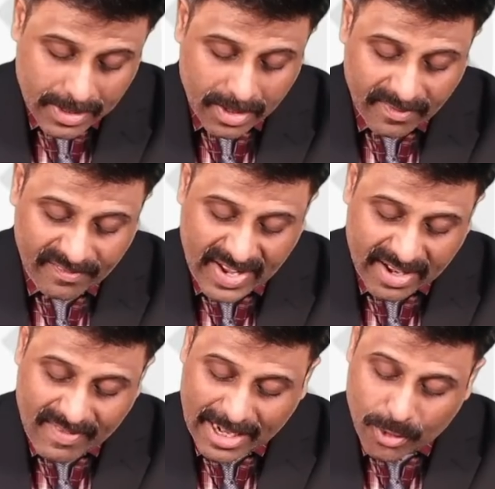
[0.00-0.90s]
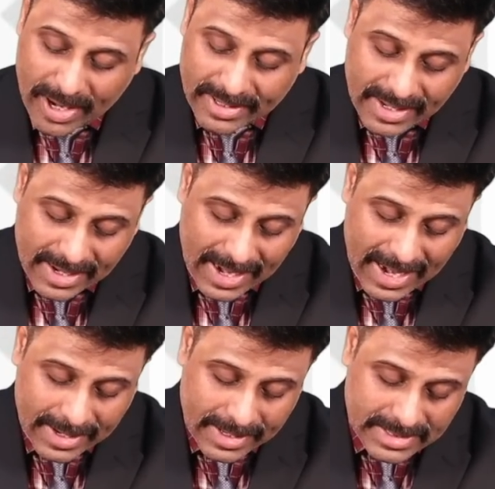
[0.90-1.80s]
fair value at the
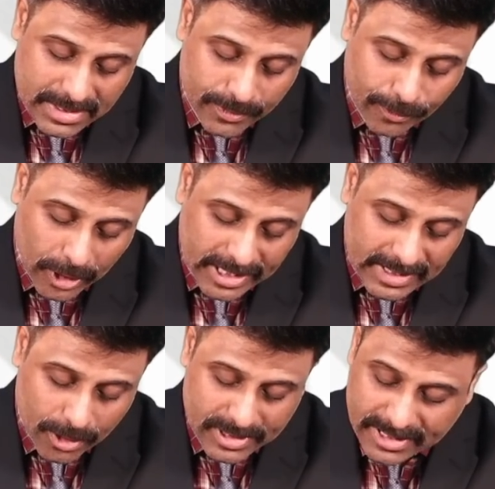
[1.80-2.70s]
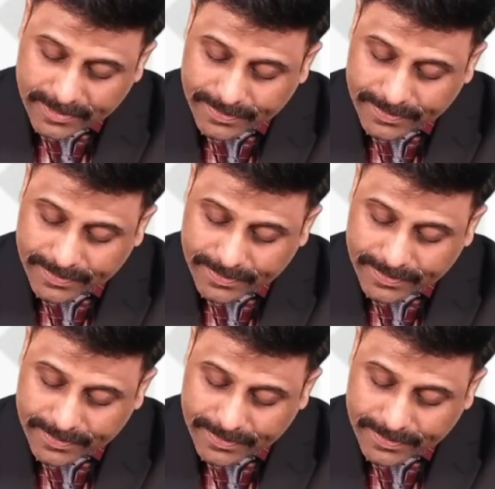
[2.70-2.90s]
end is 40,000.